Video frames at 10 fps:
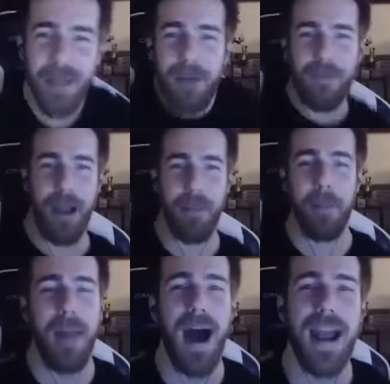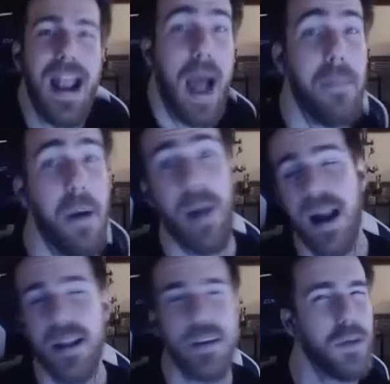My I'm a modded. I'm a
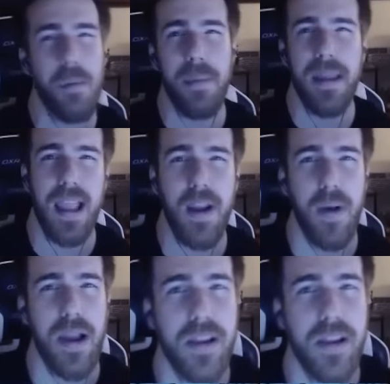modded human being anyway.